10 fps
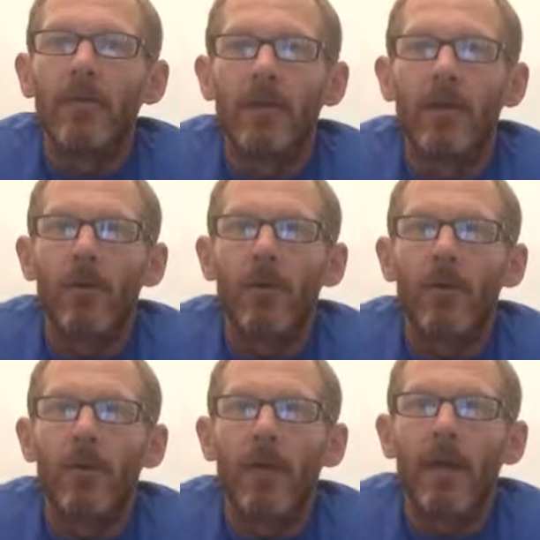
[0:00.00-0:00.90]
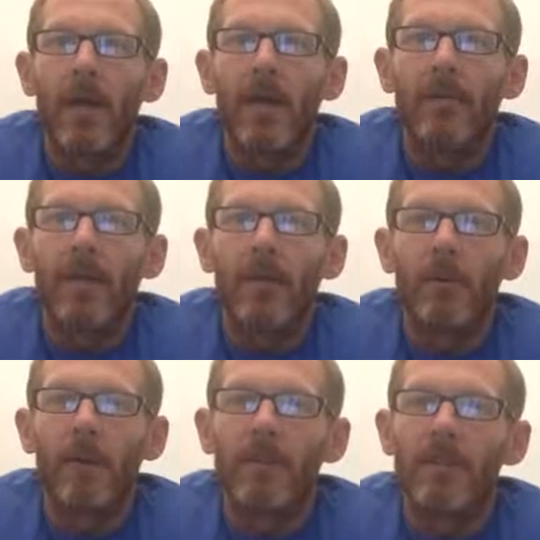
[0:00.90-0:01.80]
So I have a
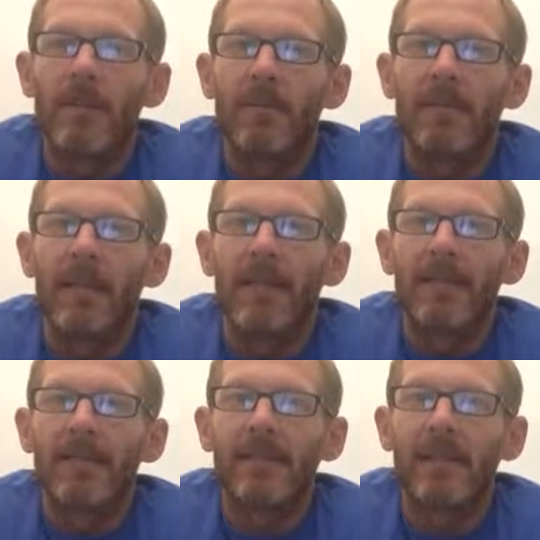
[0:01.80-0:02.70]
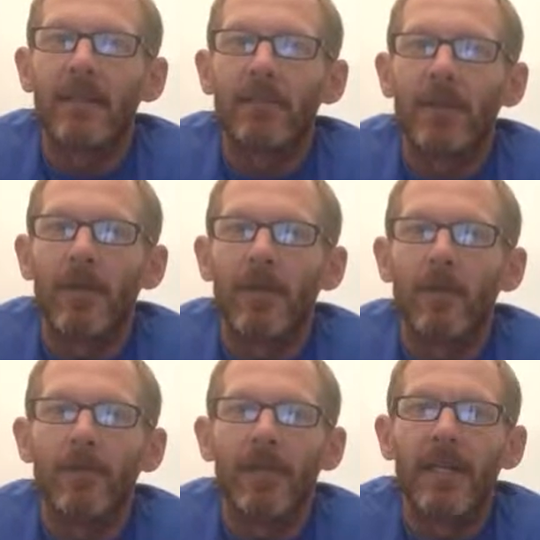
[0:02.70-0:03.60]
couple questions that I've been asked, and I'm gonna
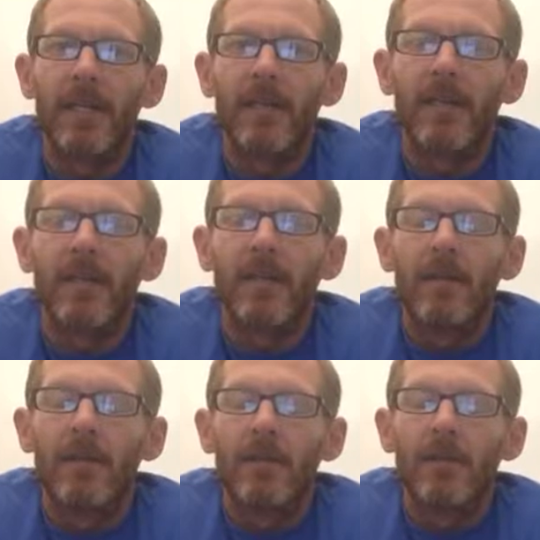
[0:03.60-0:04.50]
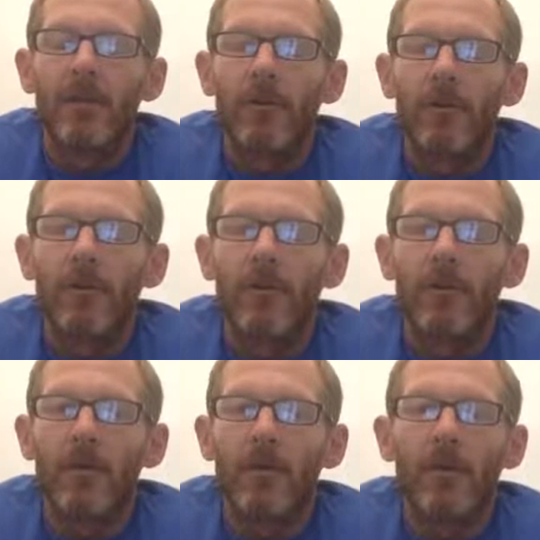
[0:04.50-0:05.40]
hopefully share those
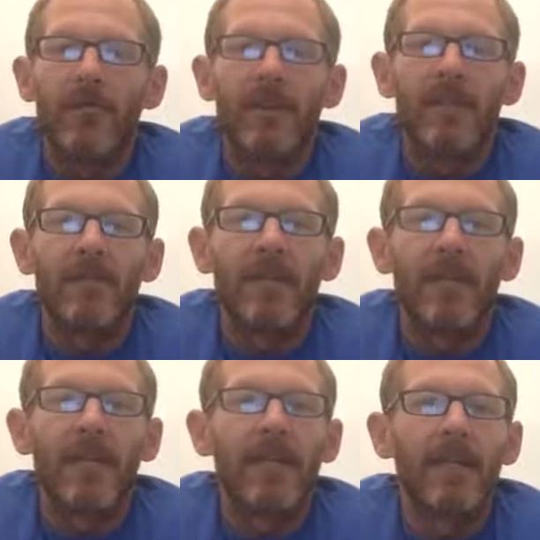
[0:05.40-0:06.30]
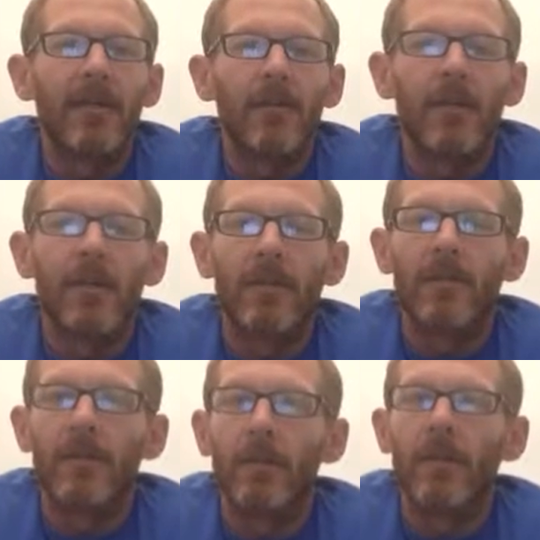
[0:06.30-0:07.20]
with you effectively, and then you can
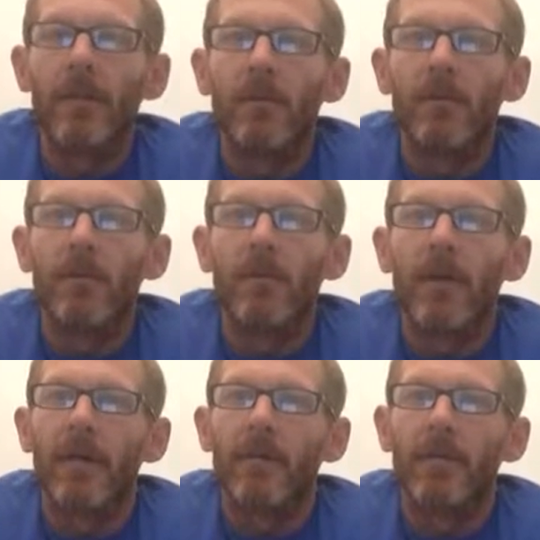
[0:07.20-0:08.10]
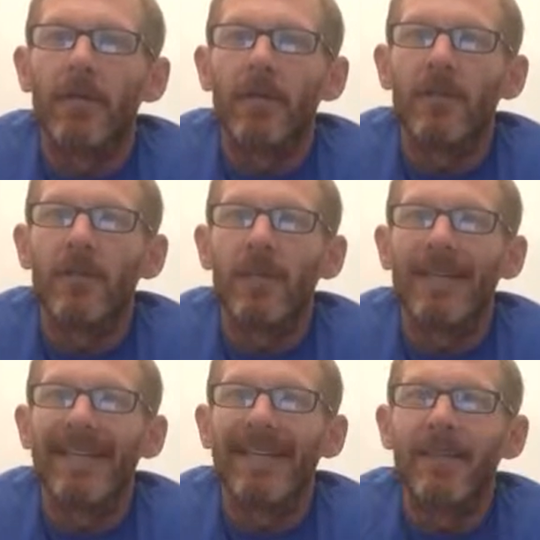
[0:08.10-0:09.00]
do with it what you want. But
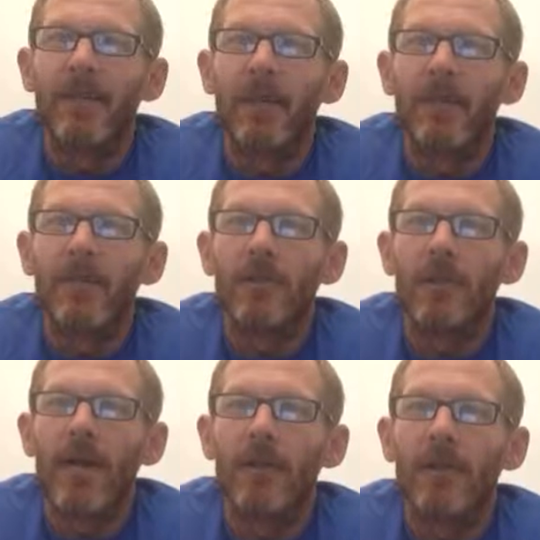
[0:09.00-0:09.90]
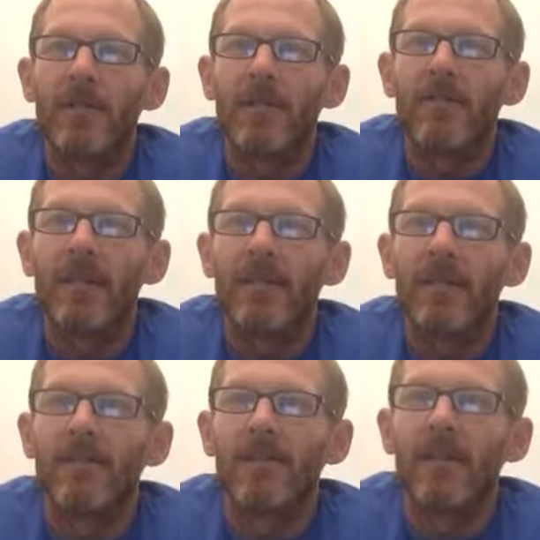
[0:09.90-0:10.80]
essentially, the questions are: how do I achieve
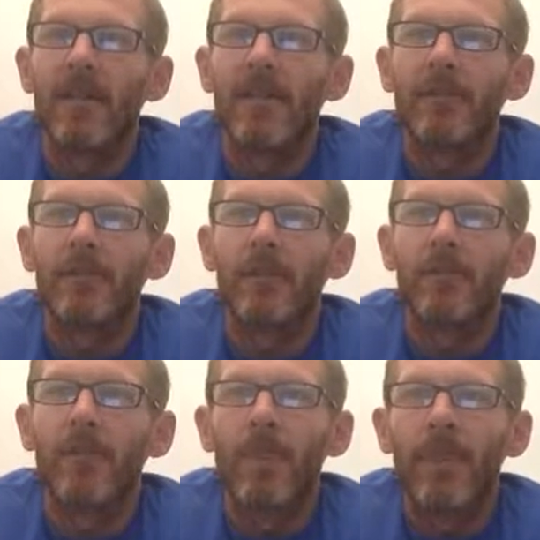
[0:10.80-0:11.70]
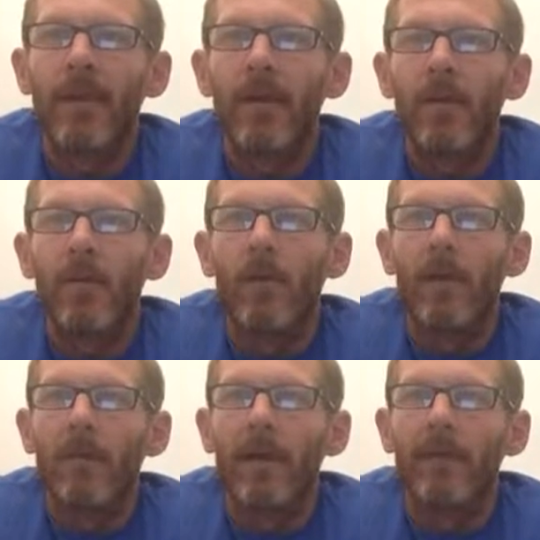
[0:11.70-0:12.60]
excellence in the classroom?
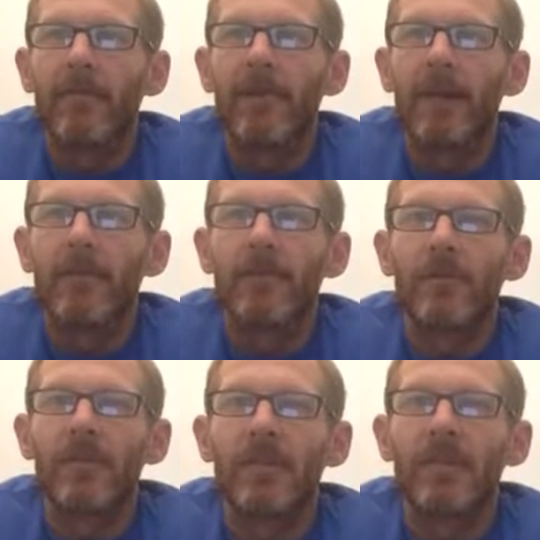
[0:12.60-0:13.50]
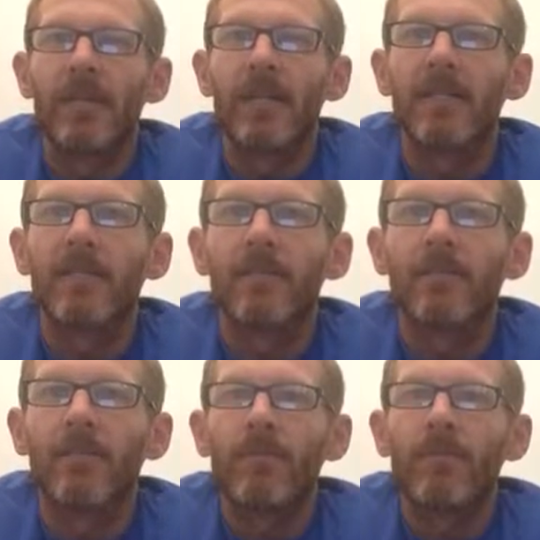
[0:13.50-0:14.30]
What are my factors for success?